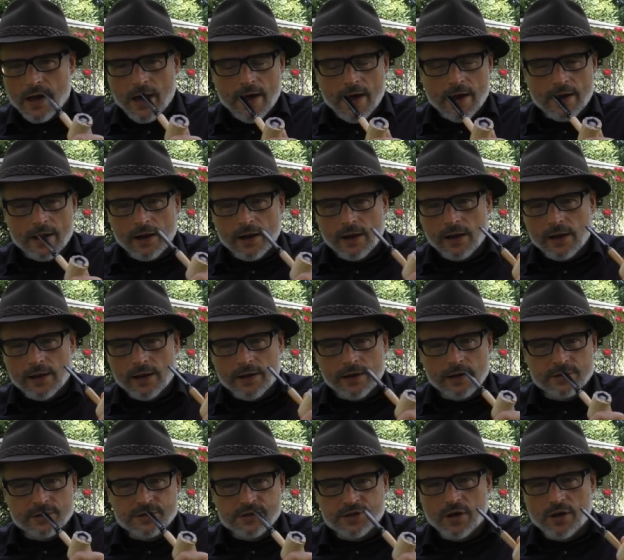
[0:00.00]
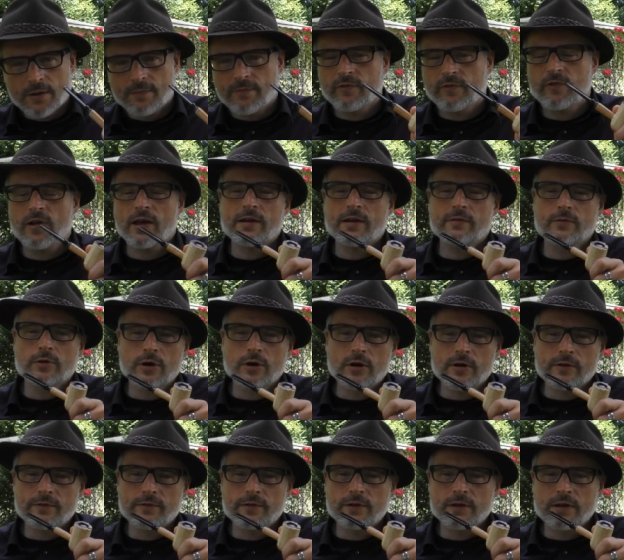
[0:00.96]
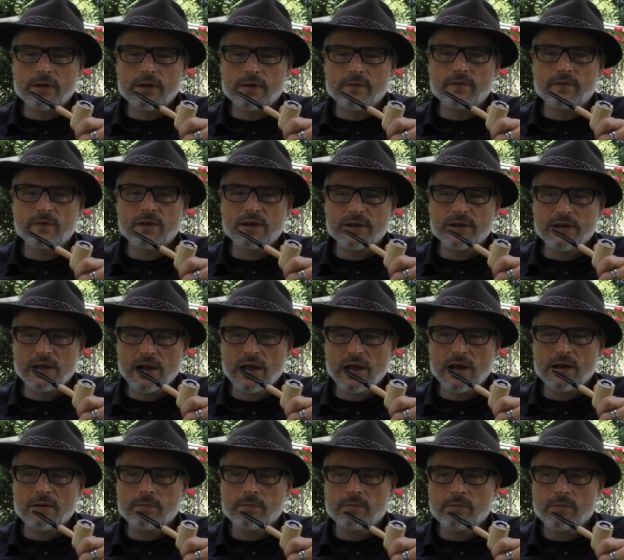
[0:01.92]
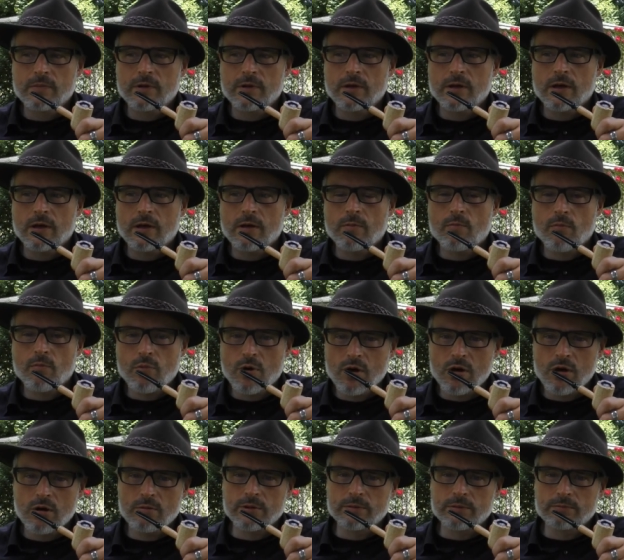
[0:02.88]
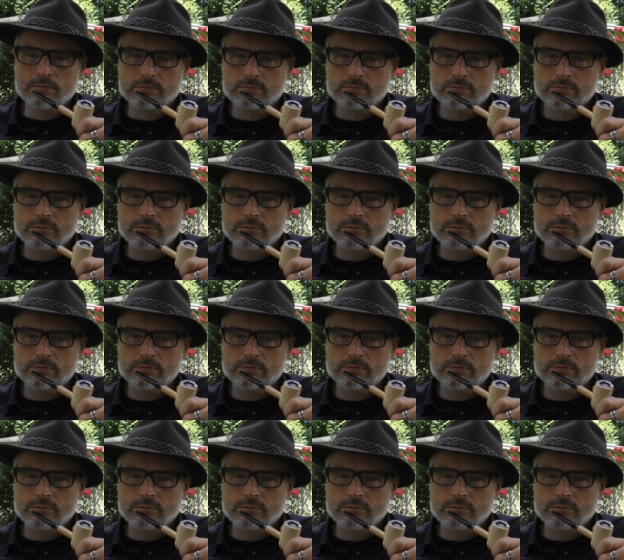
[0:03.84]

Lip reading: and a little top flavor of vanilla bourbon.